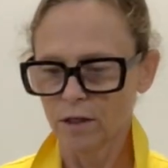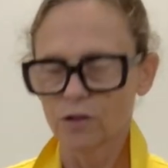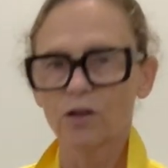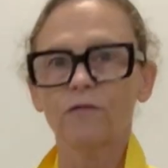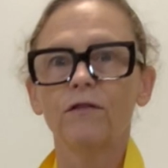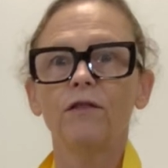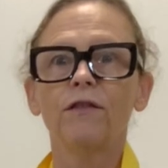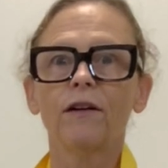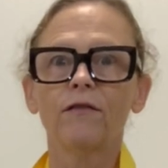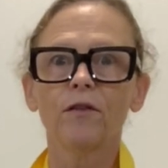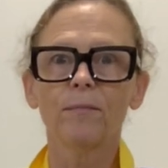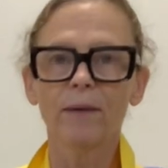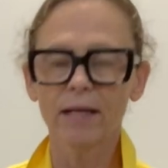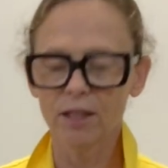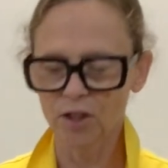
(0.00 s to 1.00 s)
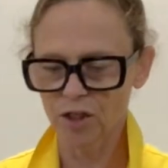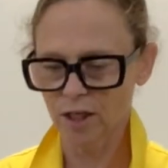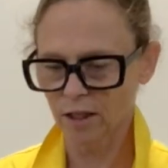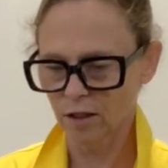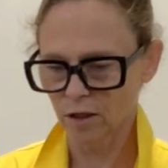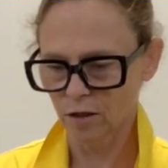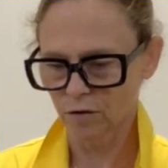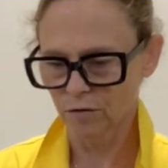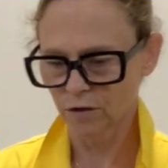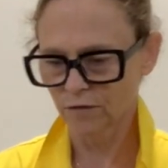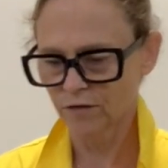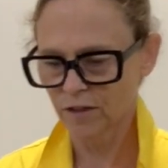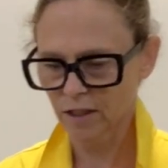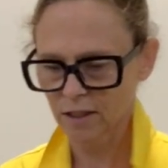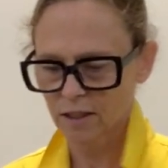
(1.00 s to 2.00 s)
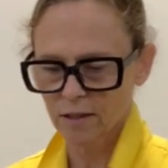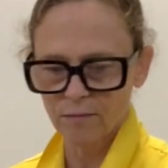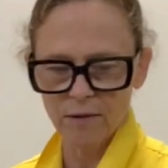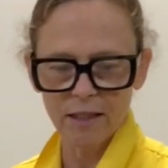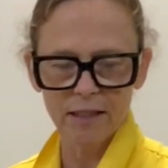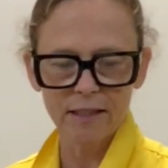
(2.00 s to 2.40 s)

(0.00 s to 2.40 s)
So if you've ever made jello, you've done something